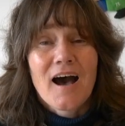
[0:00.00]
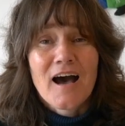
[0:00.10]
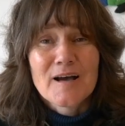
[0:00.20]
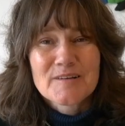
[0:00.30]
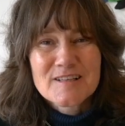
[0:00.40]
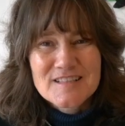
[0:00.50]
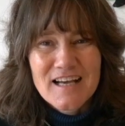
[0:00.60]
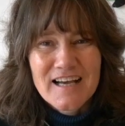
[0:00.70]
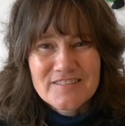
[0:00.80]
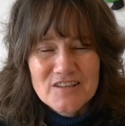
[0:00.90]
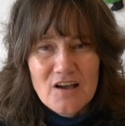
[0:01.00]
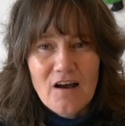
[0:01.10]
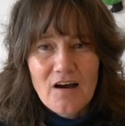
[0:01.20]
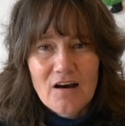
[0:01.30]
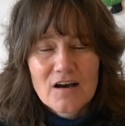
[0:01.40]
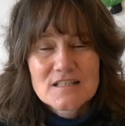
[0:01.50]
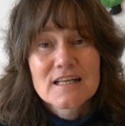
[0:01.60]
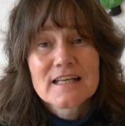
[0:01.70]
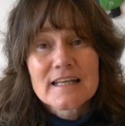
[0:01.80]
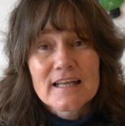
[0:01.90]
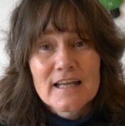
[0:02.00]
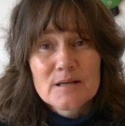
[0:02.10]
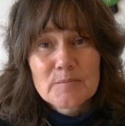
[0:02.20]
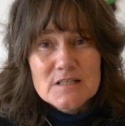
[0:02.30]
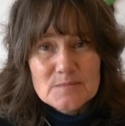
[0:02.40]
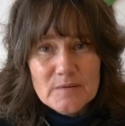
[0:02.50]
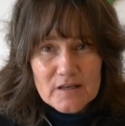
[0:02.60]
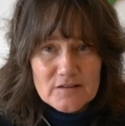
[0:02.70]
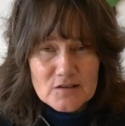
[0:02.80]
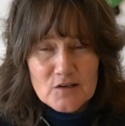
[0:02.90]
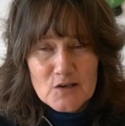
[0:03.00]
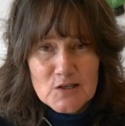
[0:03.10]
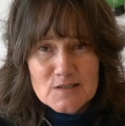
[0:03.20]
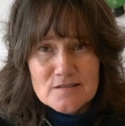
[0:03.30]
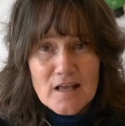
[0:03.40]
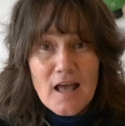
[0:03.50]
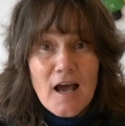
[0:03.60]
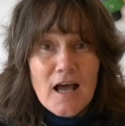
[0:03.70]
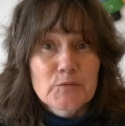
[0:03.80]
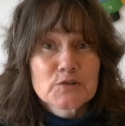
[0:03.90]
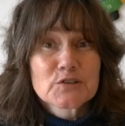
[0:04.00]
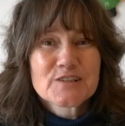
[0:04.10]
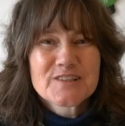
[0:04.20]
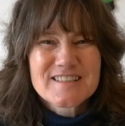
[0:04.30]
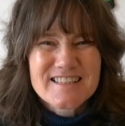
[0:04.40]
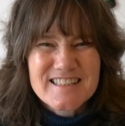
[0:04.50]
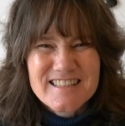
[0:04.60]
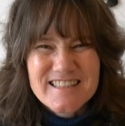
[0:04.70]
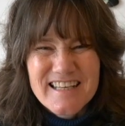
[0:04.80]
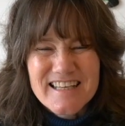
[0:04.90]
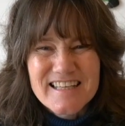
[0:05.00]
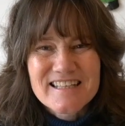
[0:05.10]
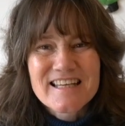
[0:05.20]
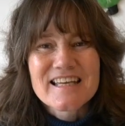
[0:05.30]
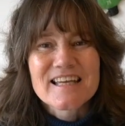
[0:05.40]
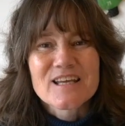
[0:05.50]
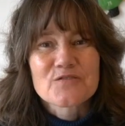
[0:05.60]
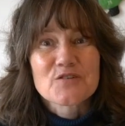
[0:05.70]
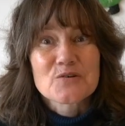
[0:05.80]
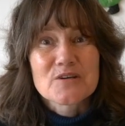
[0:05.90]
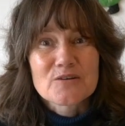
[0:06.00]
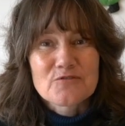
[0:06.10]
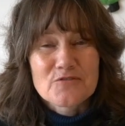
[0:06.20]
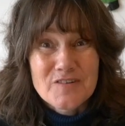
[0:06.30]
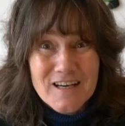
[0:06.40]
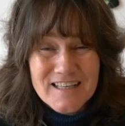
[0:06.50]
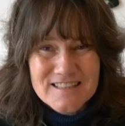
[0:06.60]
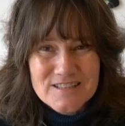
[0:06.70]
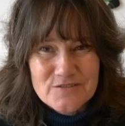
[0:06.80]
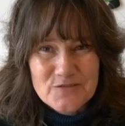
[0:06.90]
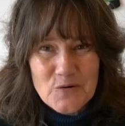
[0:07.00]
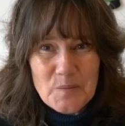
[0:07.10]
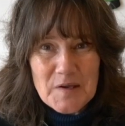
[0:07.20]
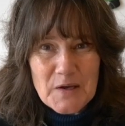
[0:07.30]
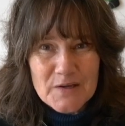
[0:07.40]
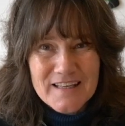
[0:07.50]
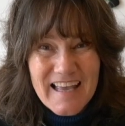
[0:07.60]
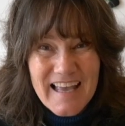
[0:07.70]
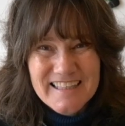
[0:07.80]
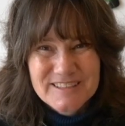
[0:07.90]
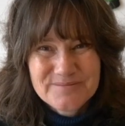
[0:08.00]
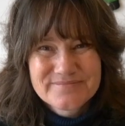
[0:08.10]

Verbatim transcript: I'm going to hide the card in amongst my other cards. I want you to see if you can find it for me, okay?